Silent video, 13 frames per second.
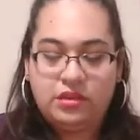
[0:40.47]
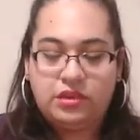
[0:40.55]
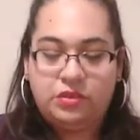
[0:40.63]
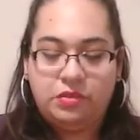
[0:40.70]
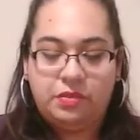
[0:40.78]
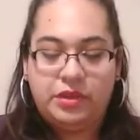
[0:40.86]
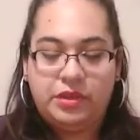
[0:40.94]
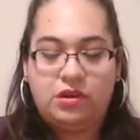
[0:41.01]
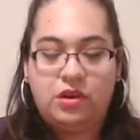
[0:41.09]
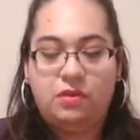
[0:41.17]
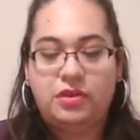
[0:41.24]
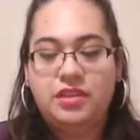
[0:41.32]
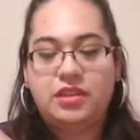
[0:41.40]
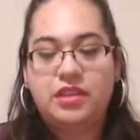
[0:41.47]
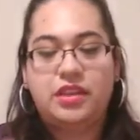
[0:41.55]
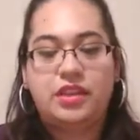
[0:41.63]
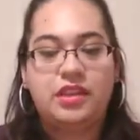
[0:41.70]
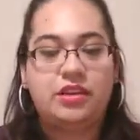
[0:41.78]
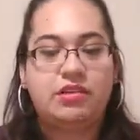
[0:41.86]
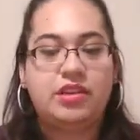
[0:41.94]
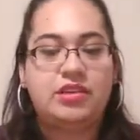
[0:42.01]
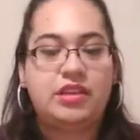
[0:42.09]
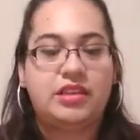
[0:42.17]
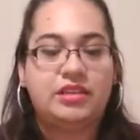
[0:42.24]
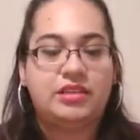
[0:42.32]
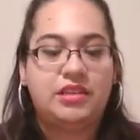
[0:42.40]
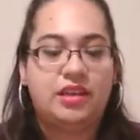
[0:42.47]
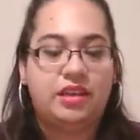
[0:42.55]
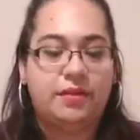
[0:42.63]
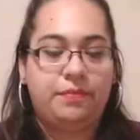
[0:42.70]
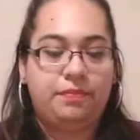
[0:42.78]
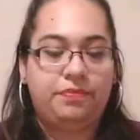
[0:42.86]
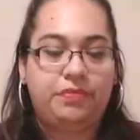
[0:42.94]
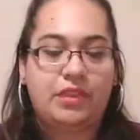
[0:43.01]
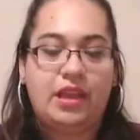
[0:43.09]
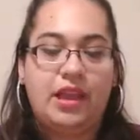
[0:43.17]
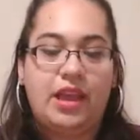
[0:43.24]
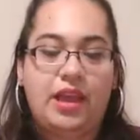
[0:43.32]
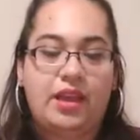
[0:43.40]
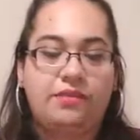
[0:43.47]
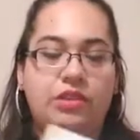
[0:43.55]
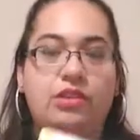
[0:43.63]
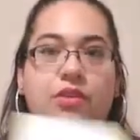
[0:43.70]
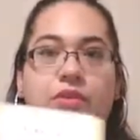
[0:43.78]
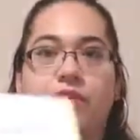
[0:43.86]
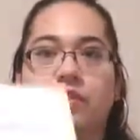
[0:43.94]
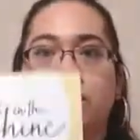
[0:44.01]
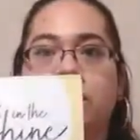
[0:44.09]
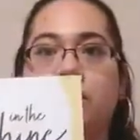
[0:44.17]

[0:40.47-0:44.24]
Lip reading: So when we go into here, it does have, you know, your